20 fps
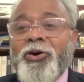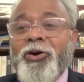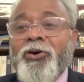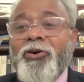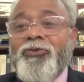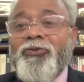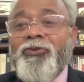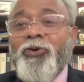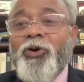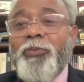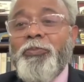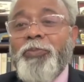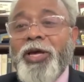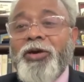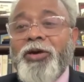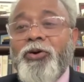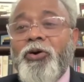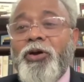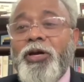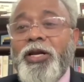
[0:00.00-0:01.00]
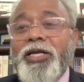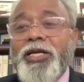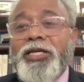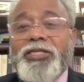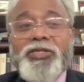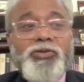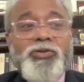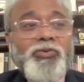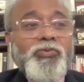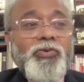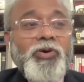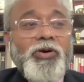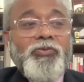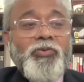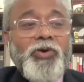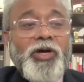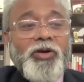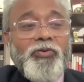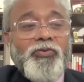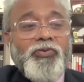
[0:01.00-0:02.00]
of, for Bengal. It's
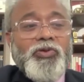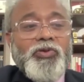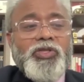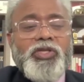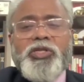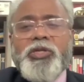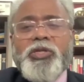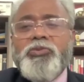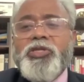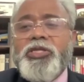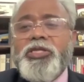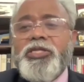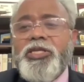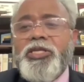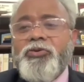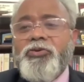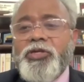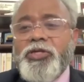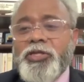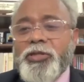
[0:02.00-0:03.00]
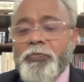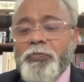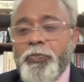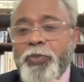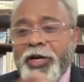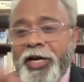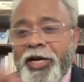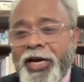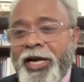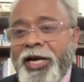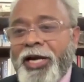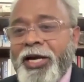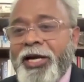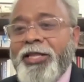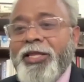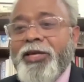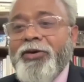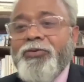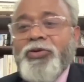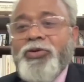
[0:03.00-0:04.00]
one of those receptions. There was a
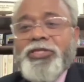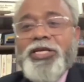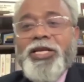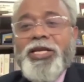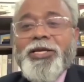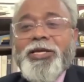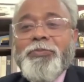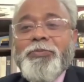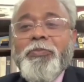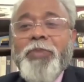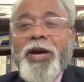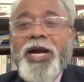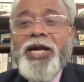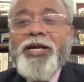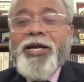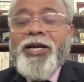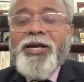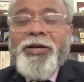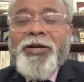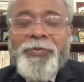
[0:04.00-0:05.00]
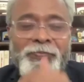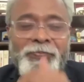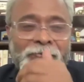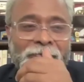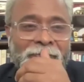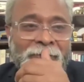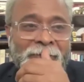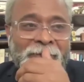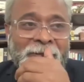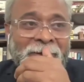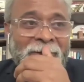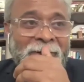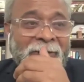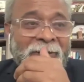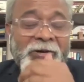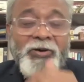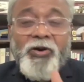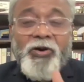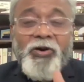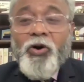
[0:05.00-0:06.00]
parade. There was like a battle
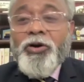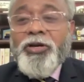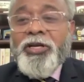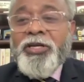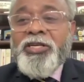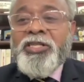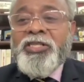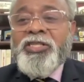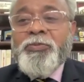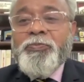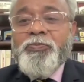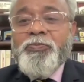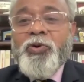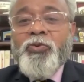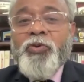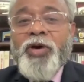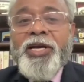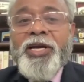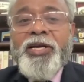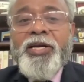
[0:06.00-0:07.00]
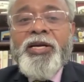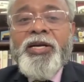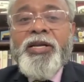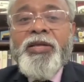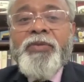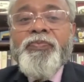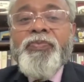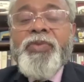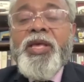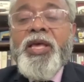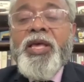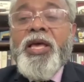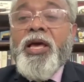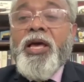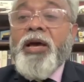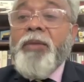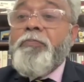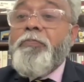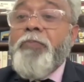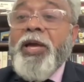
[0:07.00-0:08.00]
uh, honors provided.
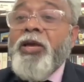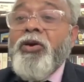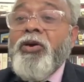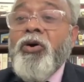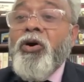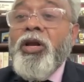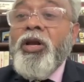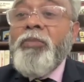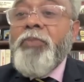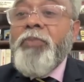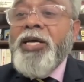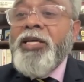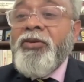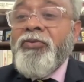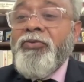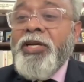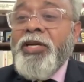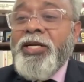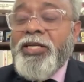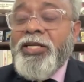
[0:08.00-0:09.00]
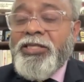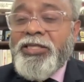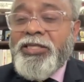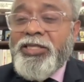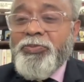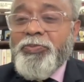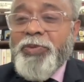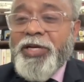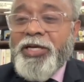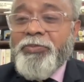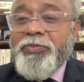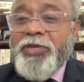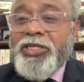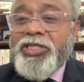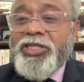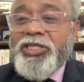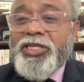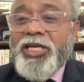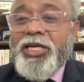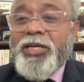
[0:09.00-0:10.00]
Bengal, by the way, doesn't spend
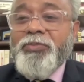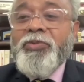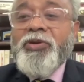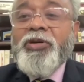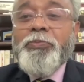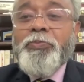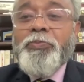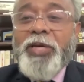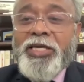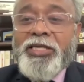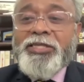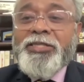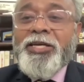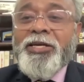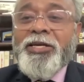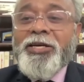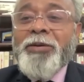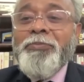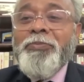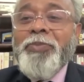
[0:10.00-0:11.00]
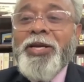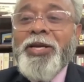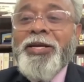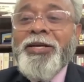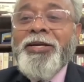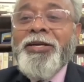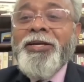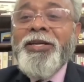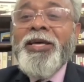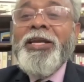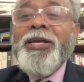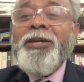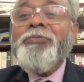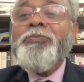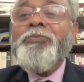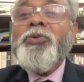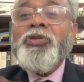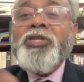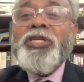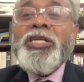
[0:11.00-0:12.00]
much time. Repairs are completed, and
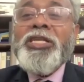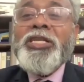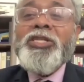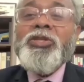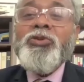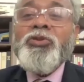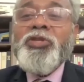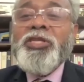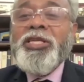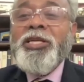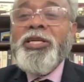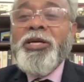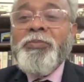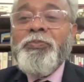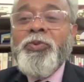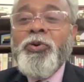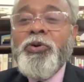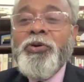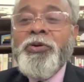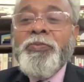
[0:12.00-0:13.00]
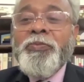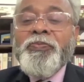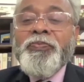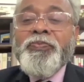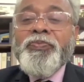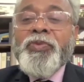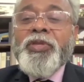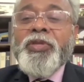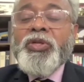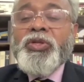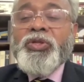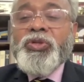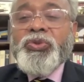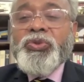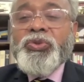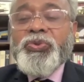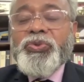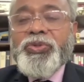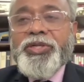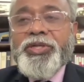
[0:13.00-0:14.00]
it proceeds to Singapore
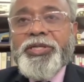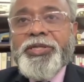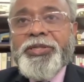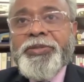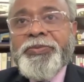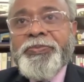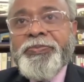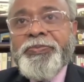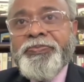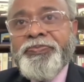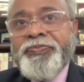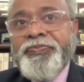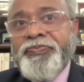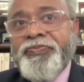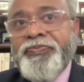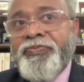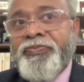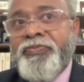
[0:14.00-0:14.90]
to um,